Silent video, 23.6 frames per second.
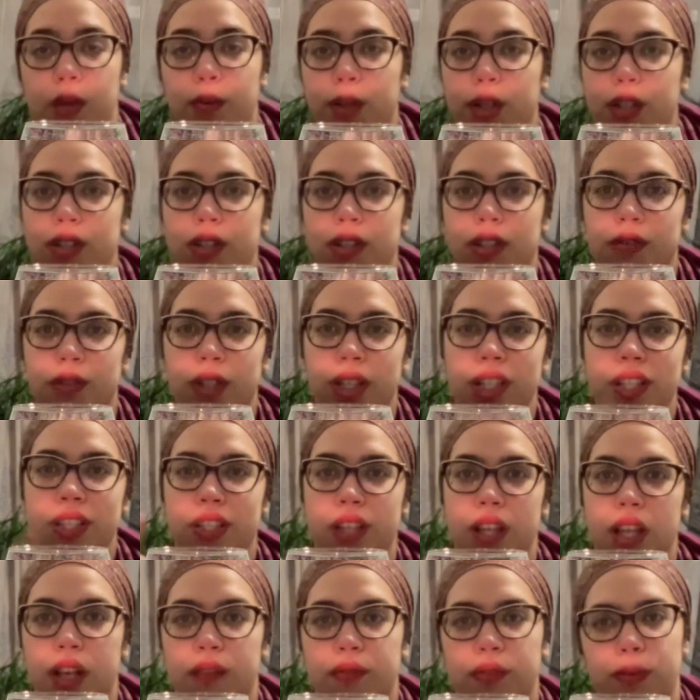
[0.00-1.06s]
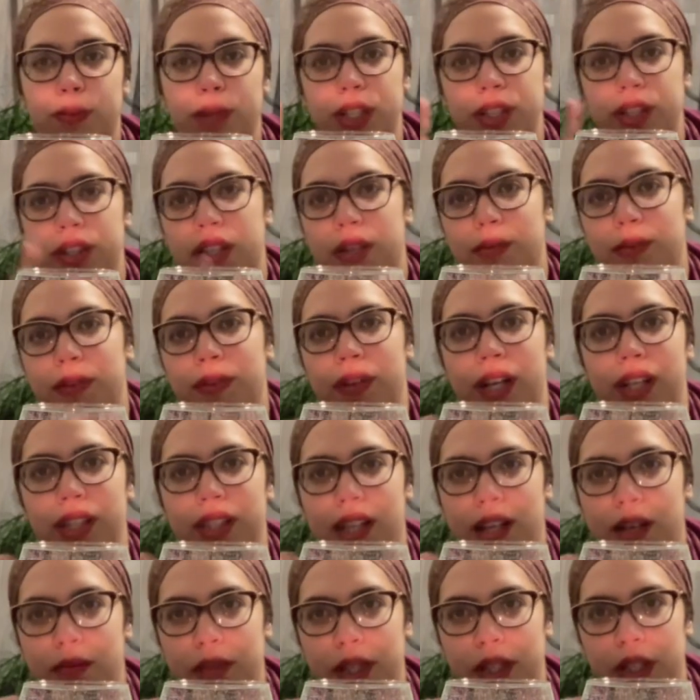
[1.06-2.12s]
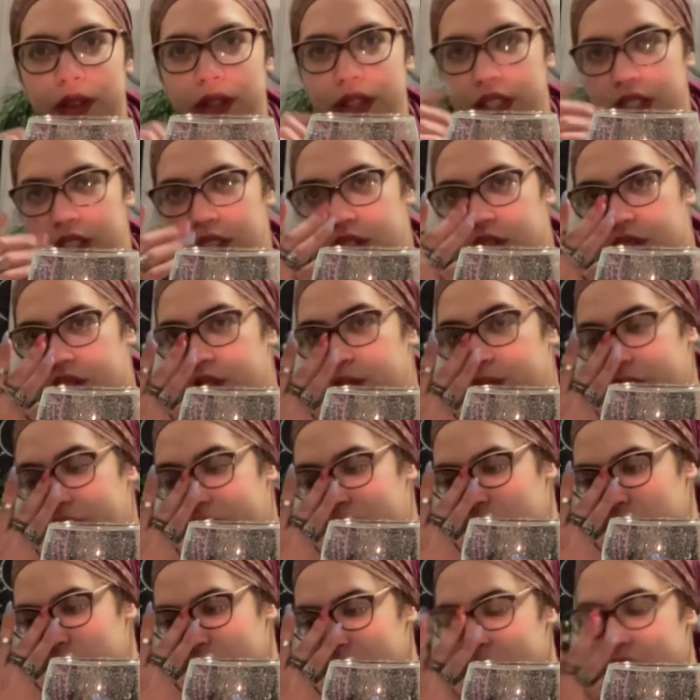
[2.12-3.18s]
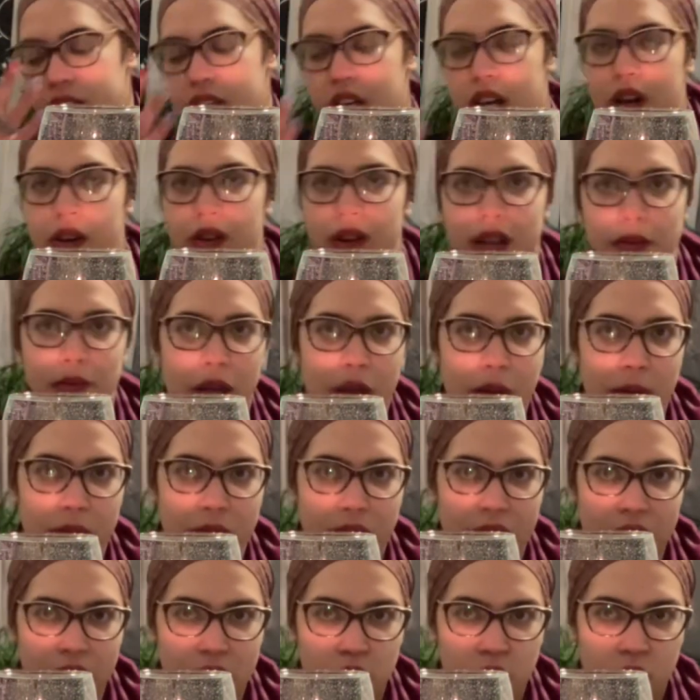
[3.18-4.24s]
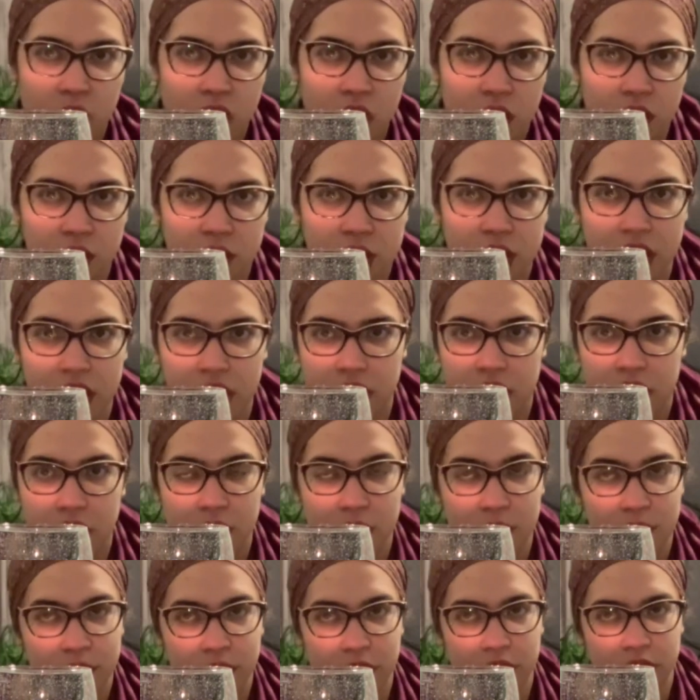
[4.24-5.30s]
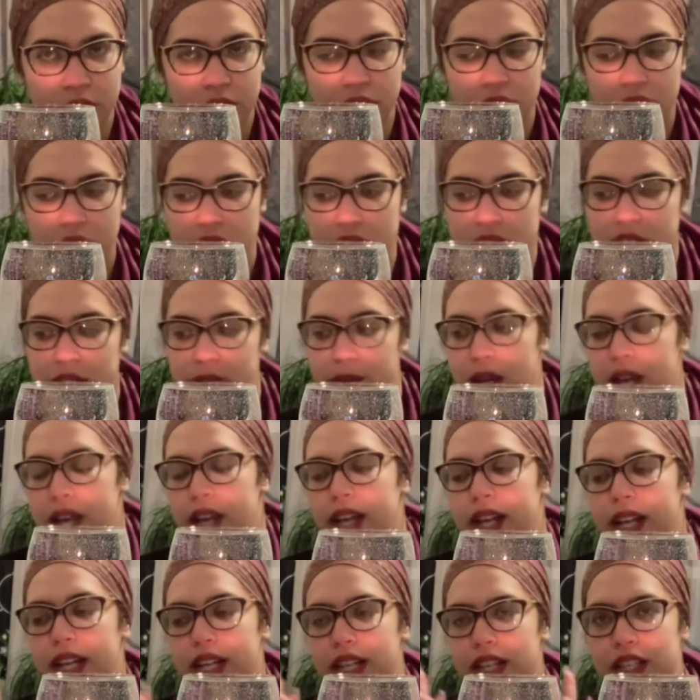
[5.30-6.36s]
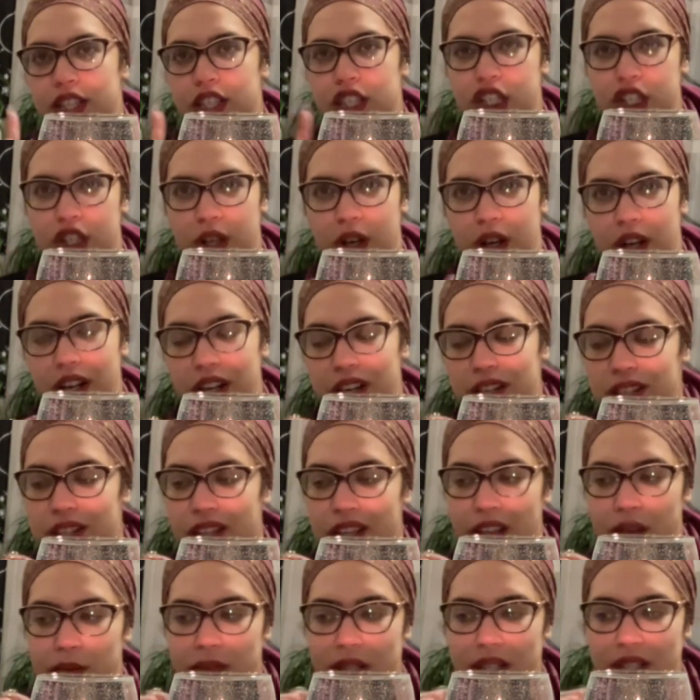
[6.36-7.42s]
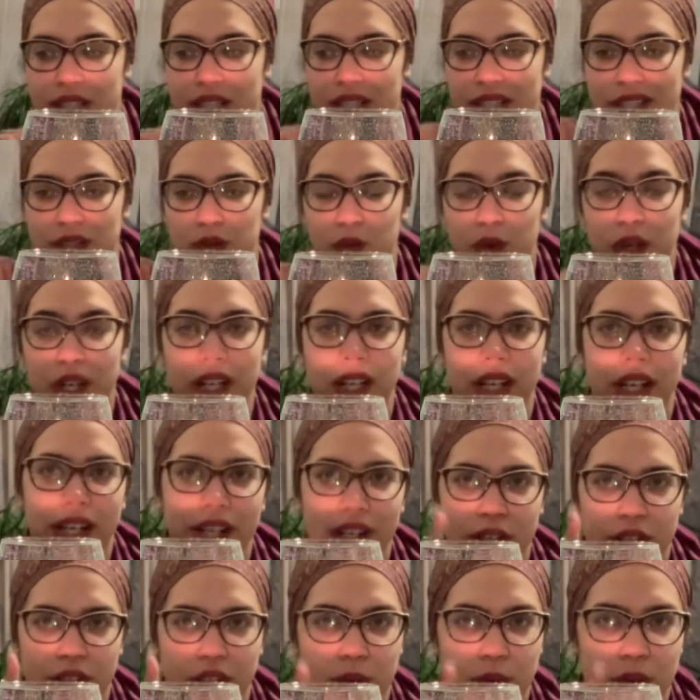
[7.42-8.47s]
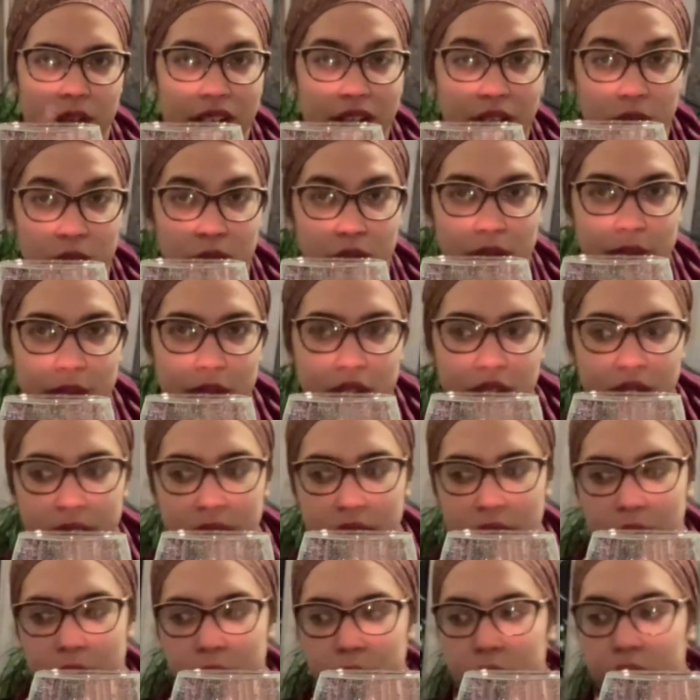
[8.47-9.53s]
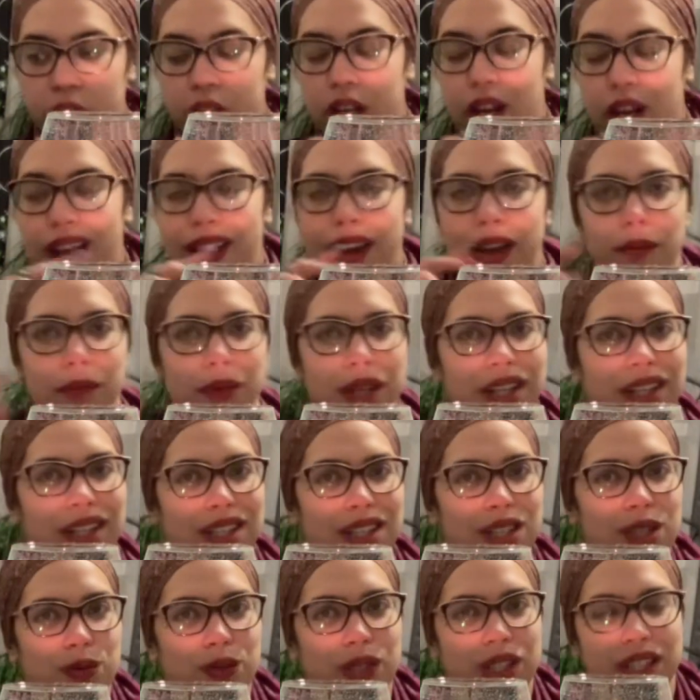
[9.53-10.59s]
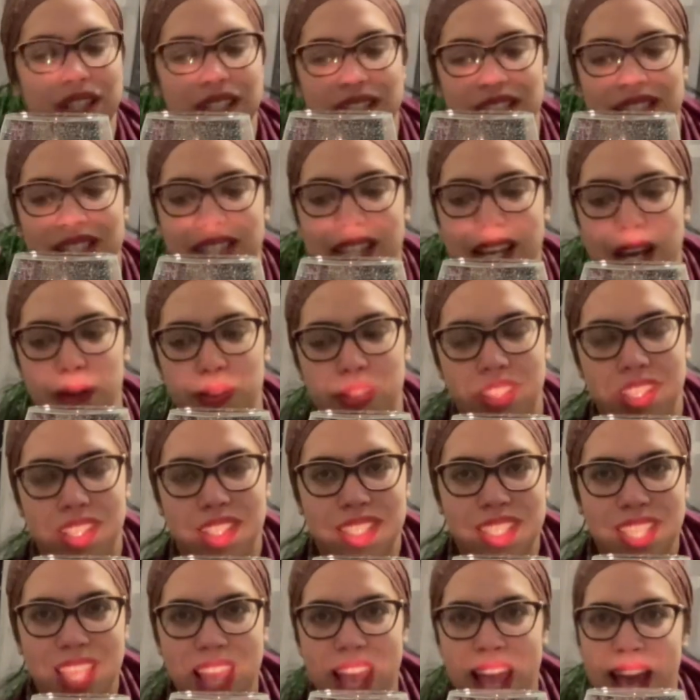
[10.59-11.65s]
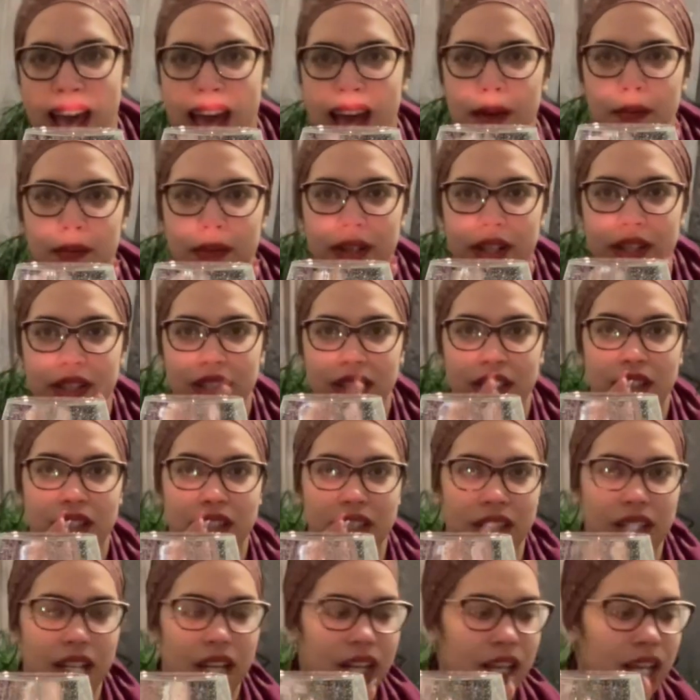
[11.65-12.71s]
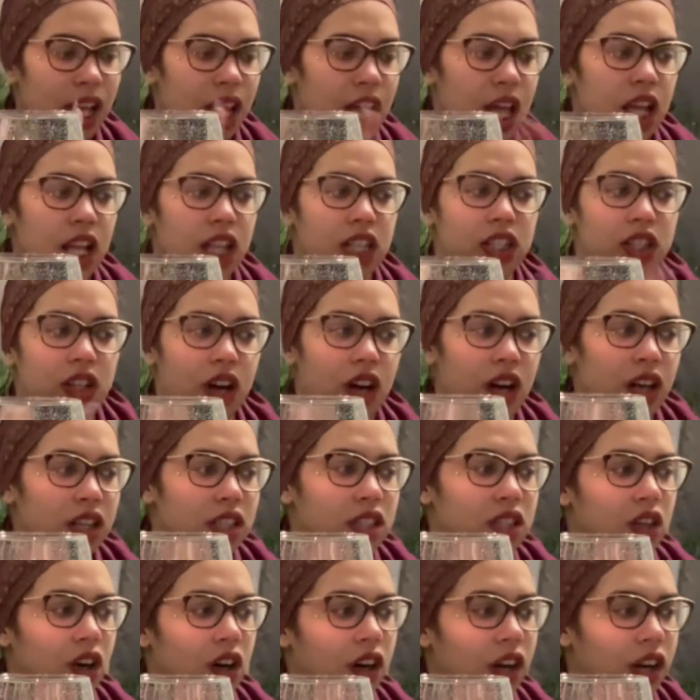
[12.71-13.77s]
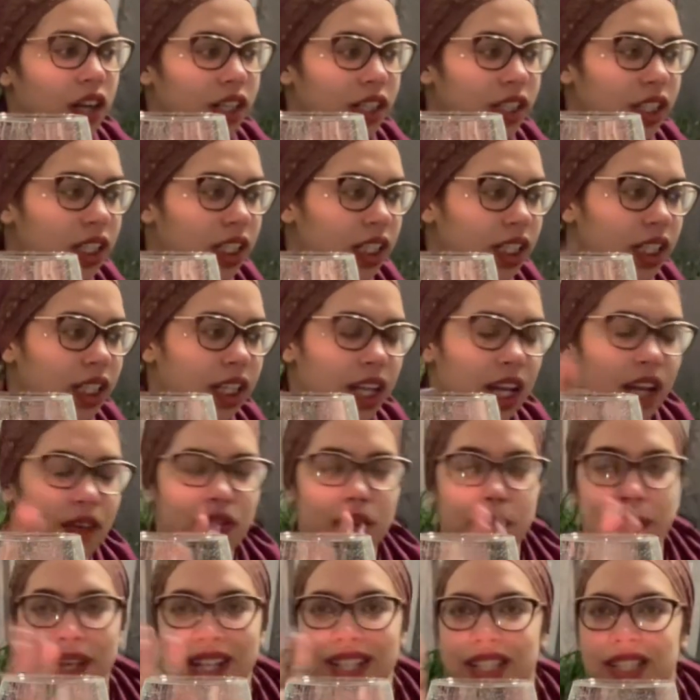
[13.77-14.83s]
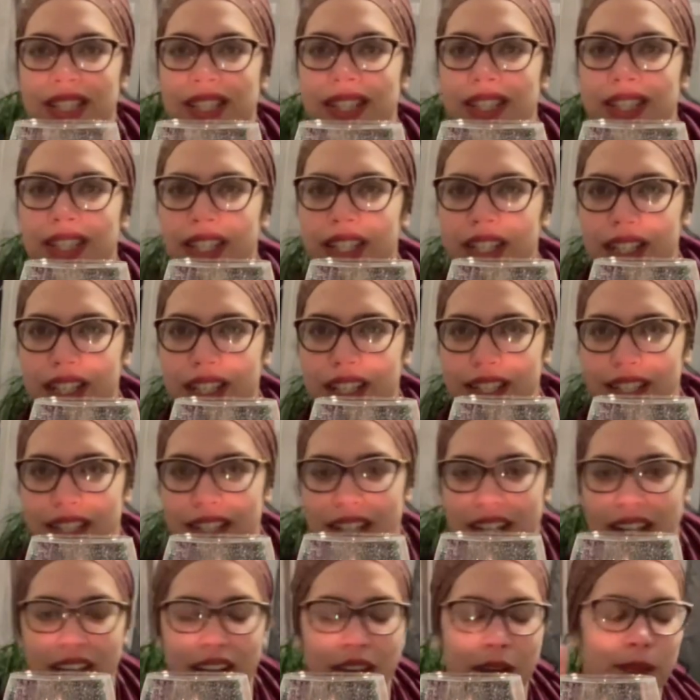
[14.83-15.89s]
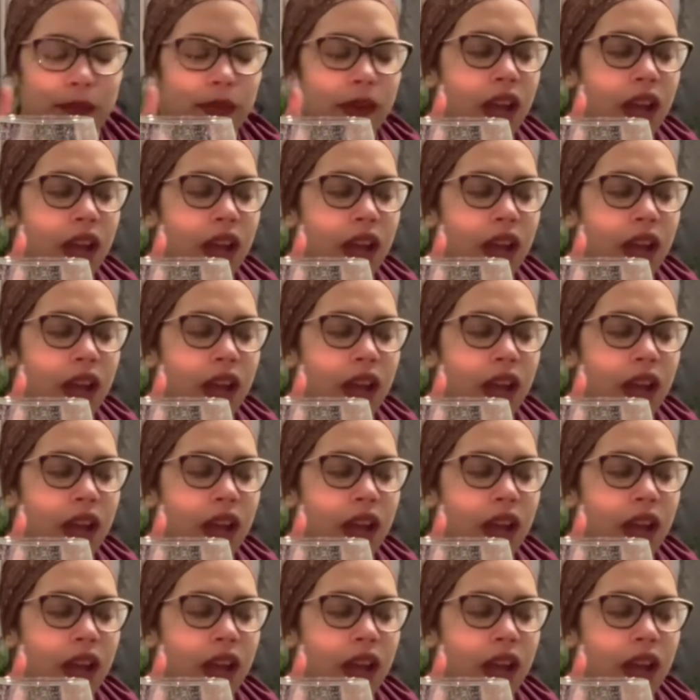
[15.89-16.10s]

personal readings, all that information can be found down below in the description. As you can tell in my background, Leo Virgo Cusp, it is dark, so that means it is way later than what I normally record, but it is what it is how things happened today. Dogs are needy. Everybody's needy today.